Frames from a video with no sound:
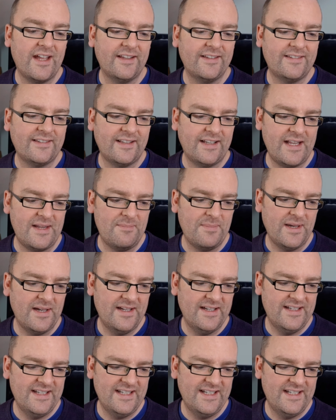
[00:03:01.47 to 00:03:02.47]
asleep.
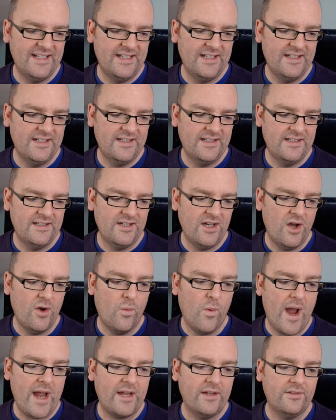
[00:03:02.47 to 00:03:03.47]
Her
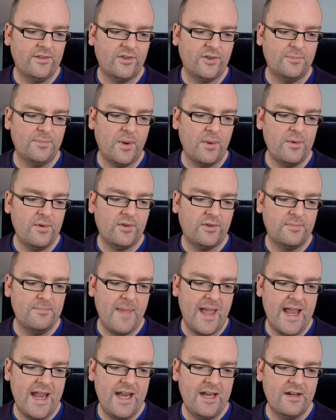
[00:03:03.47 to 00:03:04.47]
waggon spokes
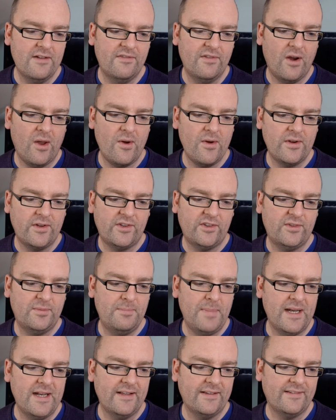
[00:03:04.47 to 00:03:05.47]
made of long
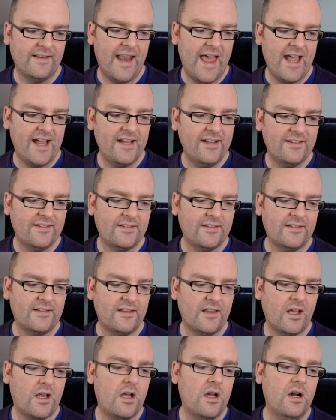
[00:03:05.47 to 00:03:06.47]
spinners' legs,
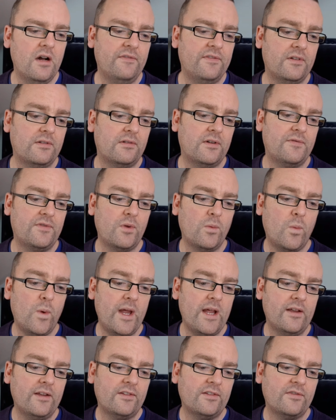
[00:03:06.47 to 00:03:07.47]
the cover of the
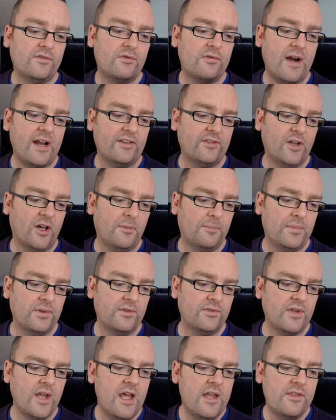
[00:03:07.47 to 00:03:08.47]
wings of
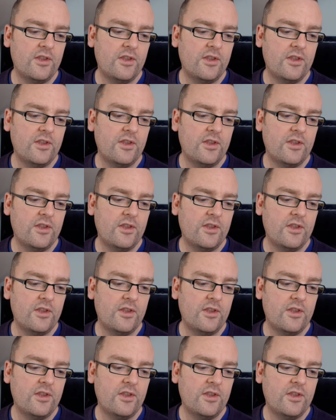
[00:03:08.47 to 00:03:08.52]
grasshoppers,